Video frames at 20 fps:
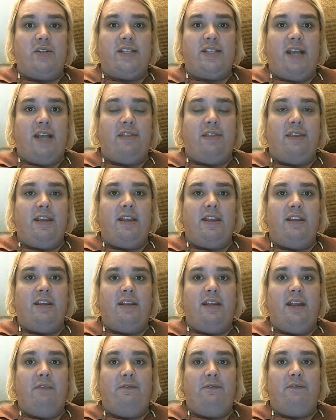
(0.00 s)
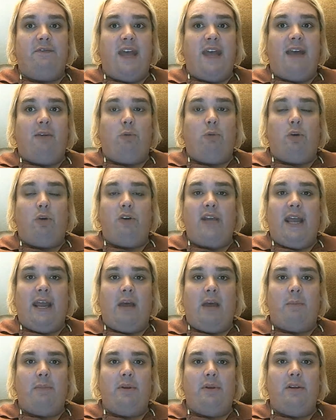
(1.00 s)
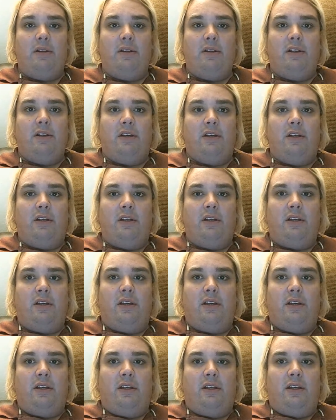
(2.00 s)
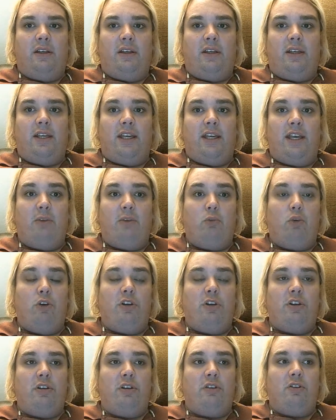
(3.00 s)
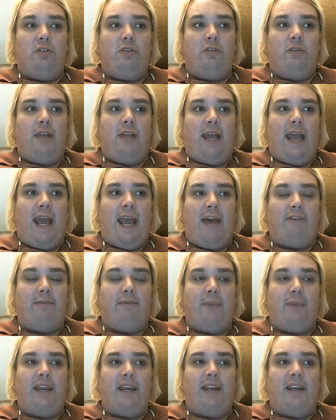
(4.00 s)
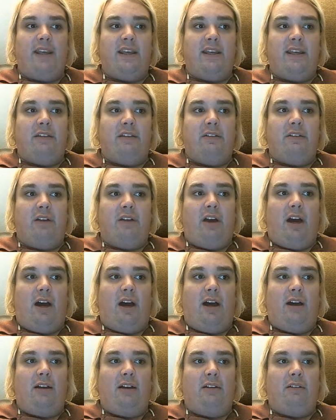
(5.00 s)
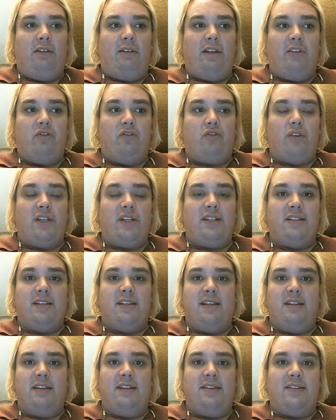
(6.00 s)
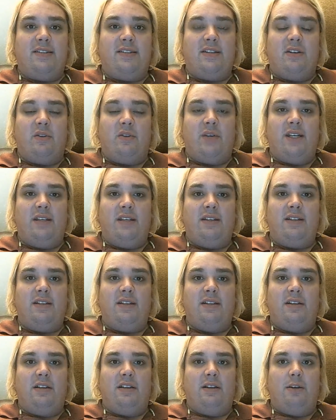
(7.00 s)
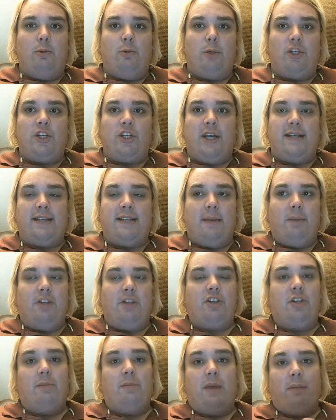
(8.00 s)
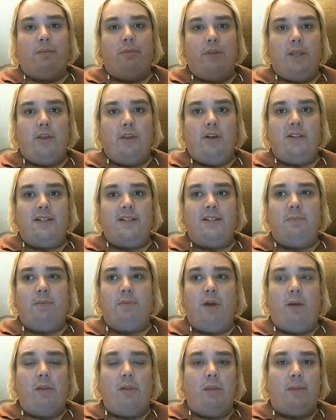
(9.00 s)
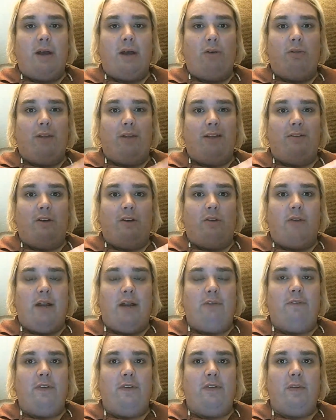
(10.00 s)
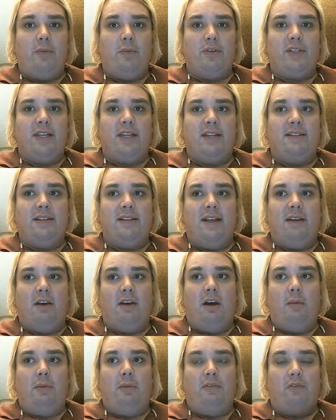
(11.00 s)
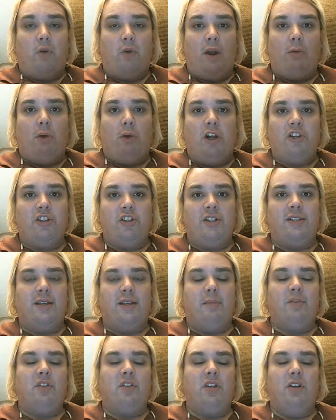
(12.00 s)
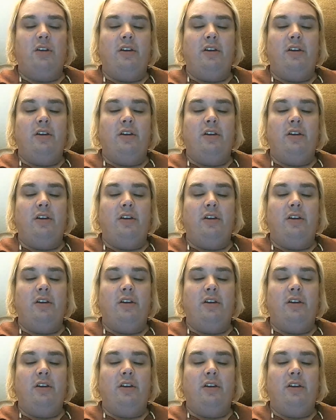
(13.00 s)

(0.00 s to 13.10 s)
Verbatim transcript: And I think if that were to happen, it would have my uh, interest in this series, which, as I mentioned in my pre thoughts, is probably about like around 50% uh, before I watch this episode,